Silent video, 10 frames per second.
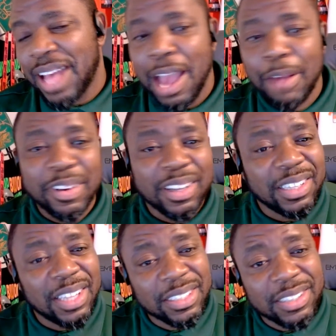I
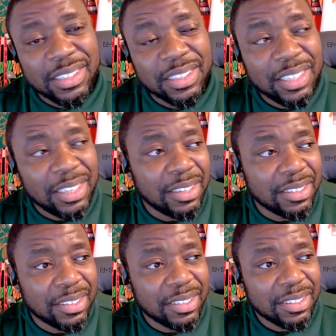
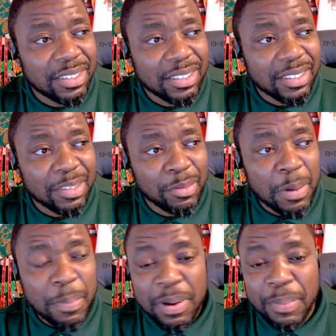reluctantly
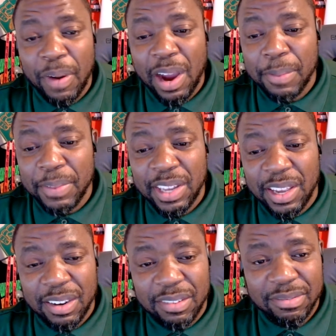would put Prime in
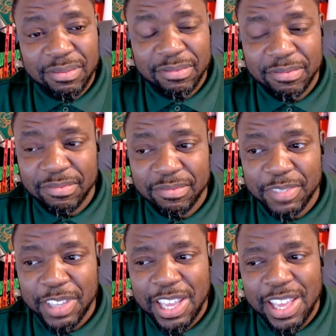there,
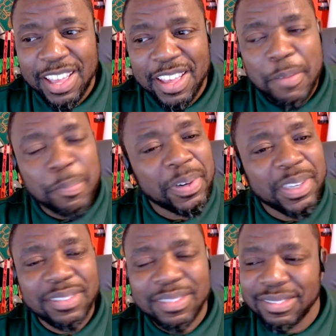
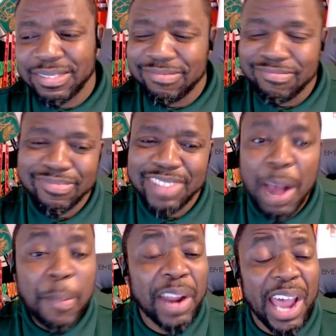but
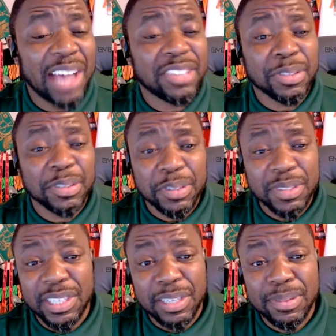I'll put an asterisk on those
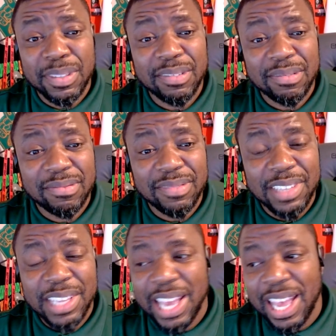teams.
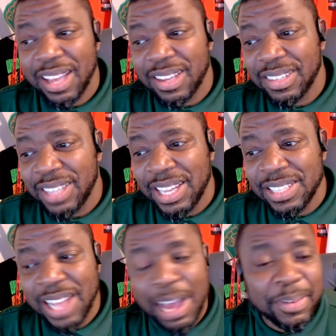And
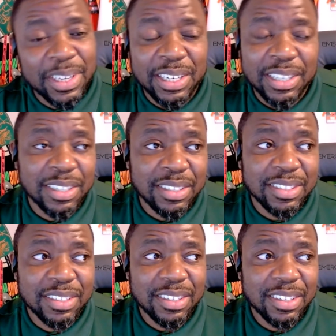it's not
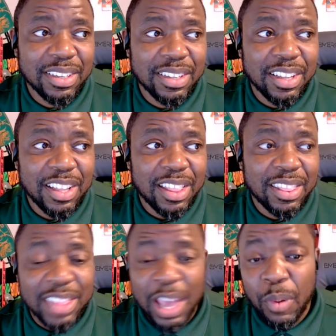because
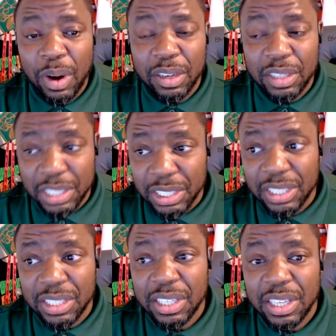they weren't
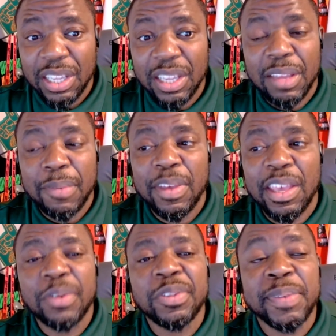good.
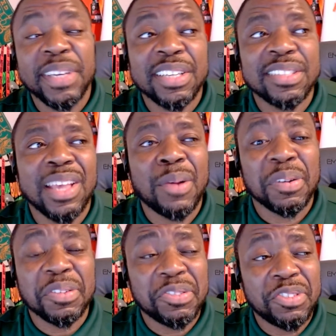It was because they
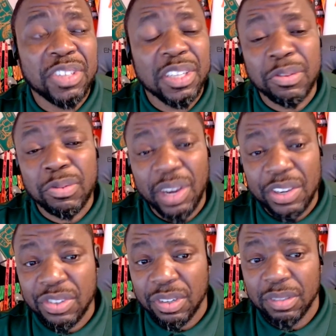were
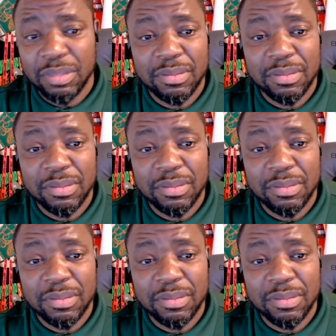generational.